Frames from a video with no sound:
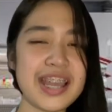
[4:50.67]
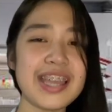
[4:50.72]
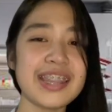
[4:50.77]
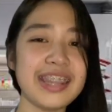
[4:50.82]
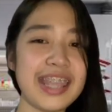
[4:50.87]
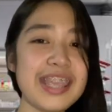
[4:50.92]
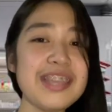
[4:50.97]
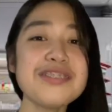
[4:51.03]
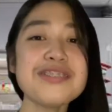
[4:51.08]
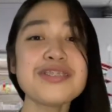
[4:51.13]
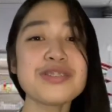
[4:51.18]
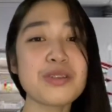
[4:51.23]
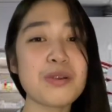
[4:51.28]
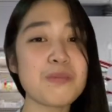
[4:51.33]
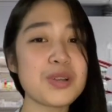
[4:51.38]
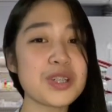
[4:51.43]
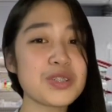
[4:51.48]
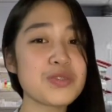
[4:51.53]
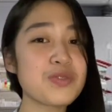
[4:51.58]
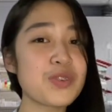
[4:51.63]
Thank you so
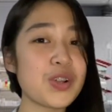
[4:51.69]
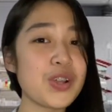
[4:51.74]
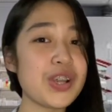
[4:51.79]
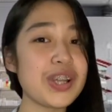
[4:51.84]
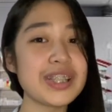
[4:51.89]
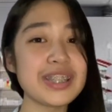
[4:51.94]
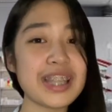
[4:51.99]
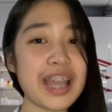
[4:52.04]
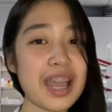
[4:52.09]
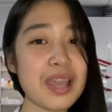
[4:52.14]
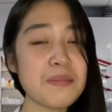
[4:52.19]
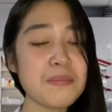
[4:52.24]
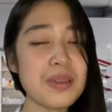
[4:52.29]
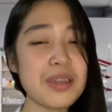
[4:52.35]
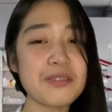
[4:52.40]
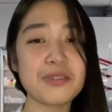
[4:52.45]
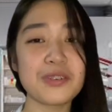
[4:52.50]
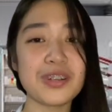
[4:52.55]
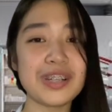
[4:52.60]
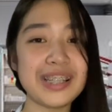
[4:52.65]
much for your time
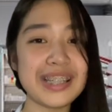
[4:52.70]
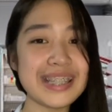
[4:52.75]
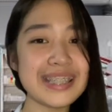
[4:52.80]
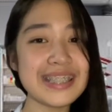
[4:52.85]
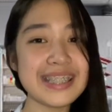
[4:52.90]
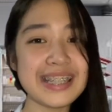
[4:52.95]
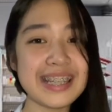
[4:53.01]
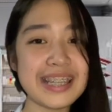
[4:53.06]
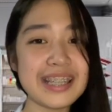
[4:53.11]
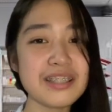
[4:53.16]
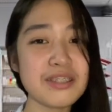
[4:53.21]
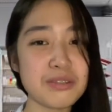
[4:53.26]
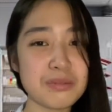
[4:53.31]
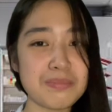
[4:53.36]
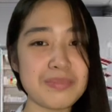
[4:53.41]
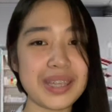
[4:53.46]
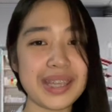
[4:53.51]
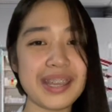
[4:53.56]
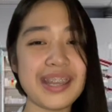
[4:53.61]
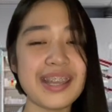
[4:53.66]
and for listening to
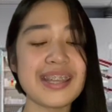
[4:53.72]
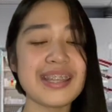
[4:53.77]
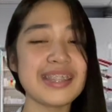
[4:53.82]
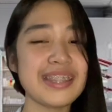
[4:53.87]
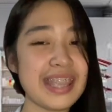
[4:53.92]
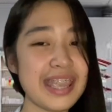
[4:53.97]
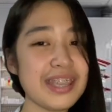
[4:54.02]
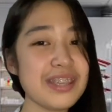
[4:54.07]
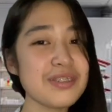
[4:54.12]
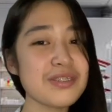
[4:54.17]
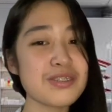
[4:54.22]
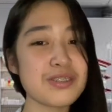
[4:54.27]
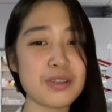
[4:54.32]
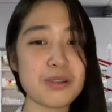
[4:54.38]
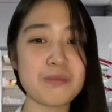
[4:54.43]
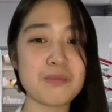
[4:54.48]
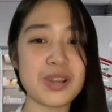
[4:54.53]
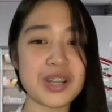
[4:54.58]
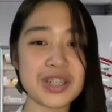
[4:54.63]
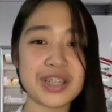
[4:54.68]
me. Thank you so
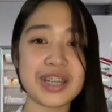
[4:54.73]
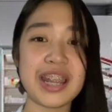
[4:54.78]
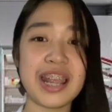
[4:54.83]
much.